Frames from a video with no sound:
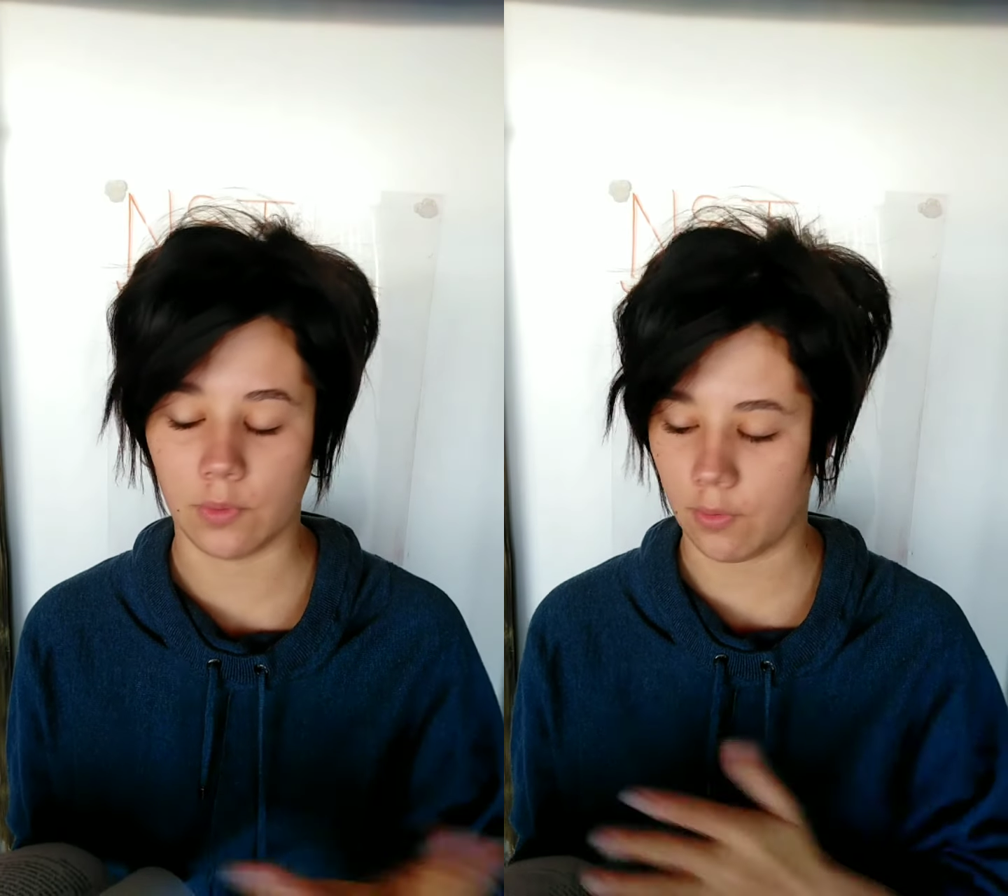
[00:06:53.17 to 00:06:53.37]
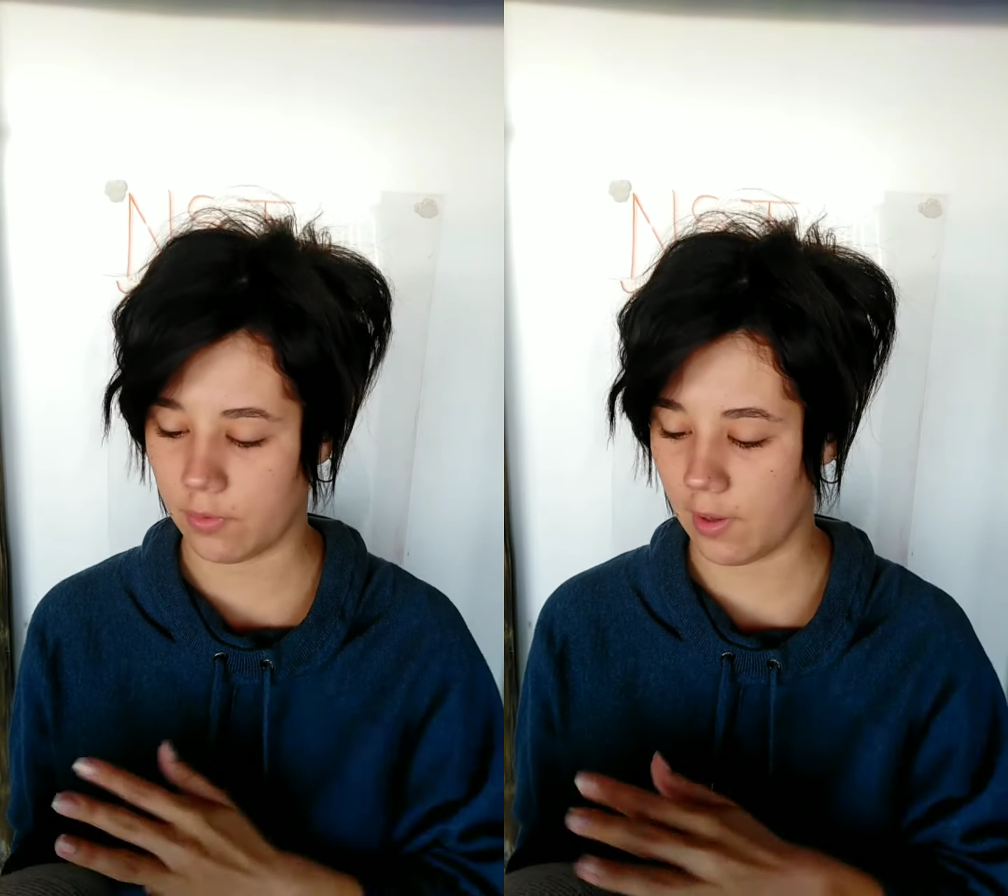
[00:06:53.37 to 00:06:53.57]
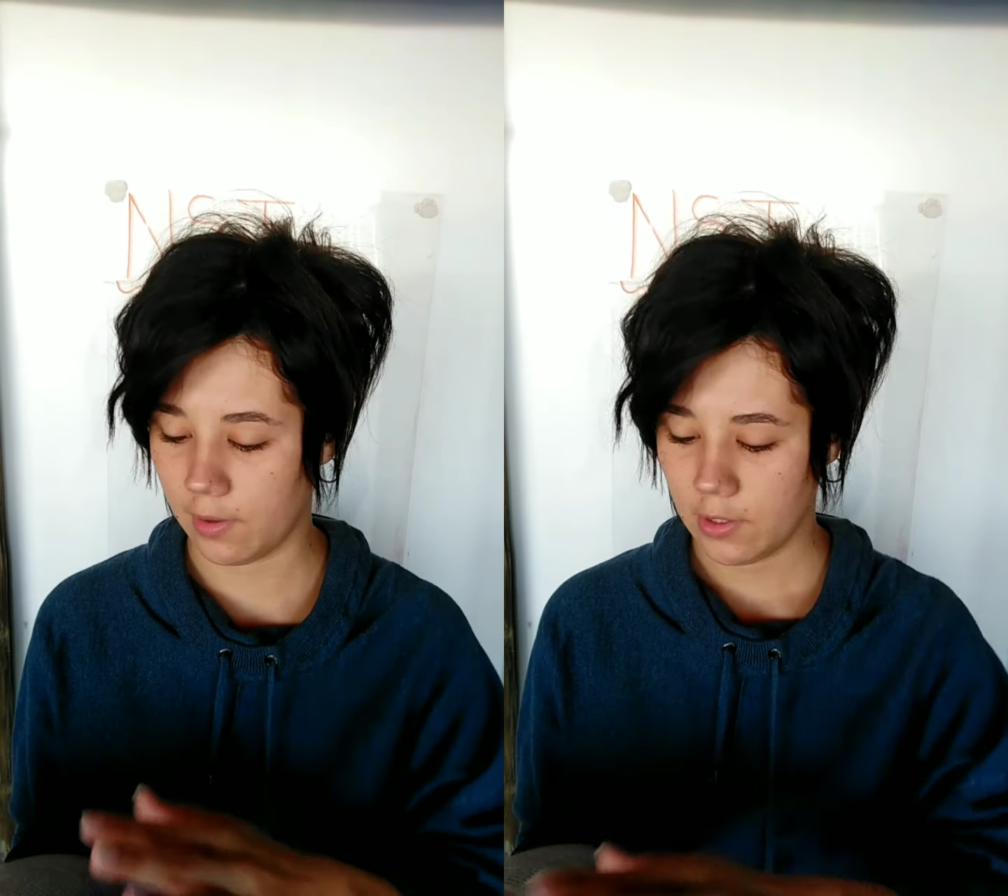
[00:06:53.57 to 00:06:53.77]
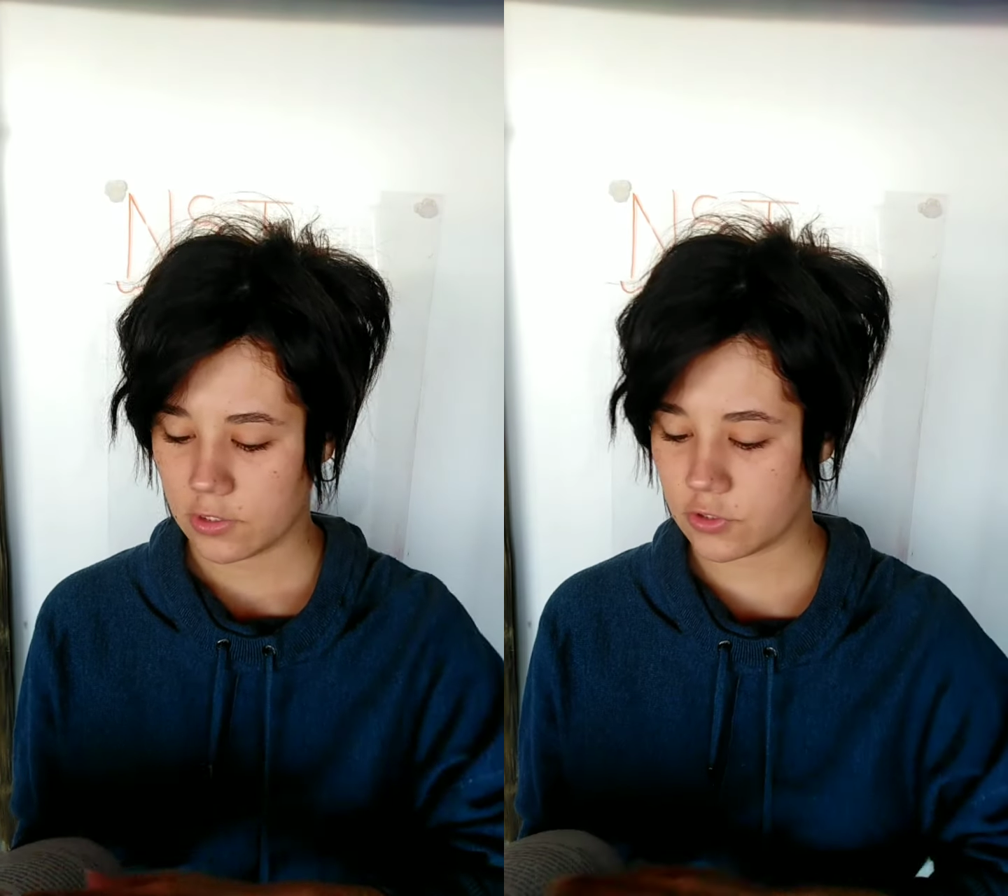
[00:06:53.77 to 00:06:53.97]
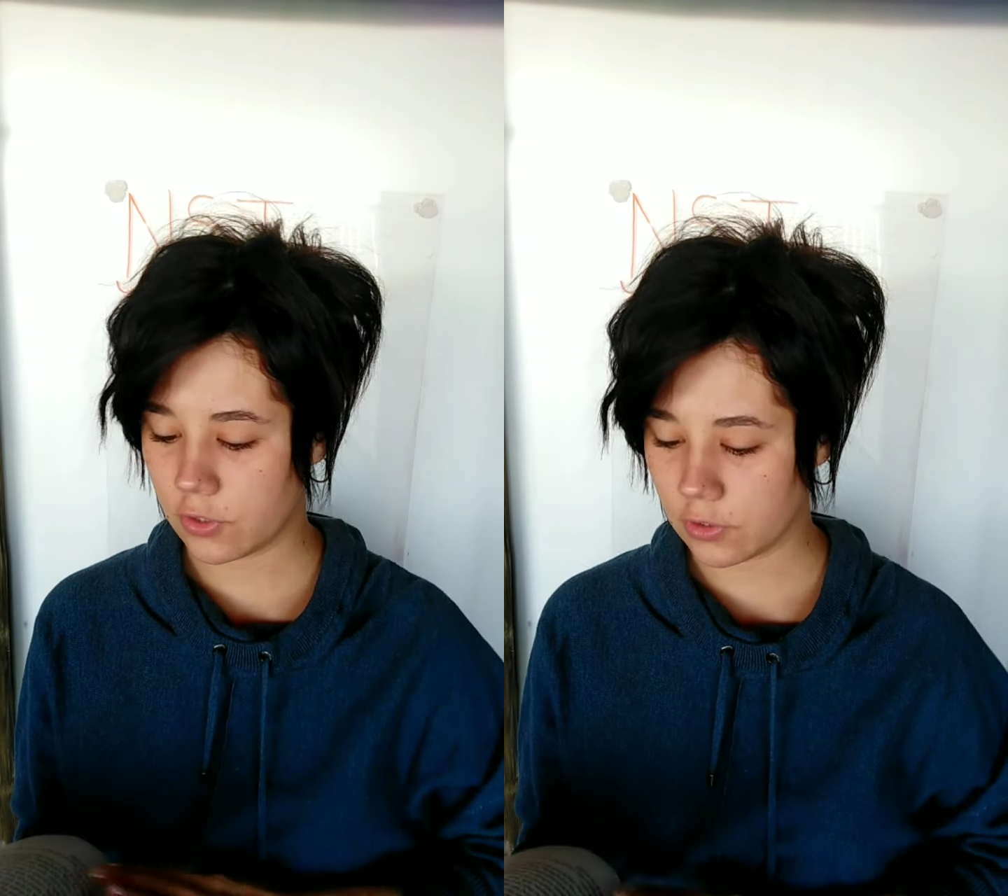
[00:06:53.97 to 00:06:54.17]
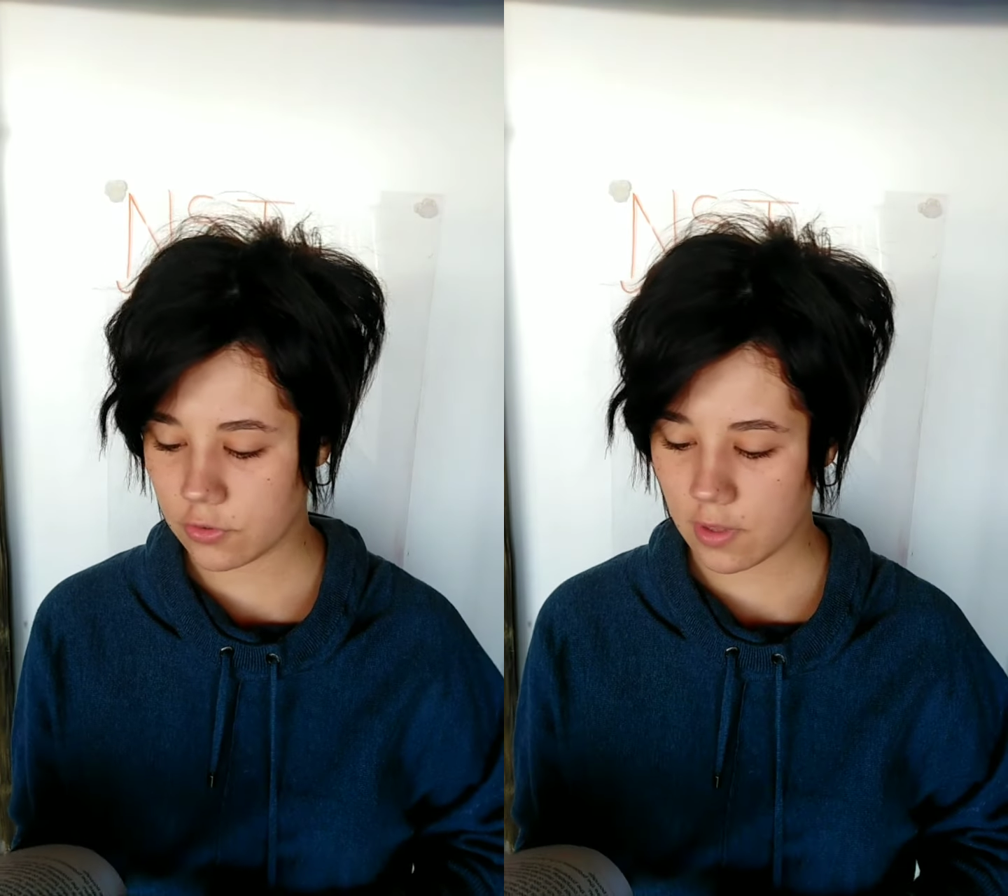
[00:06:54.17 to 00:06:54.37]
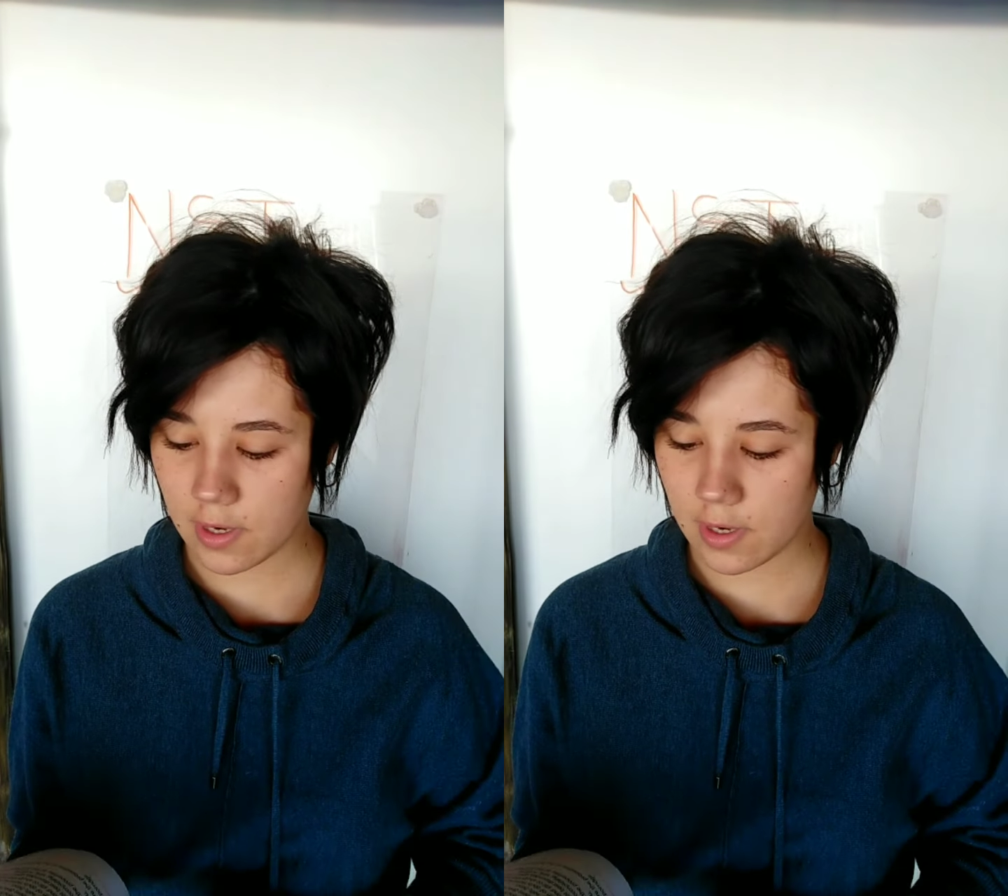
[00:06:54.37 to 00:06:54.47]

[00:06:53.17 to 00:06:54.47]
Okay, so you can do that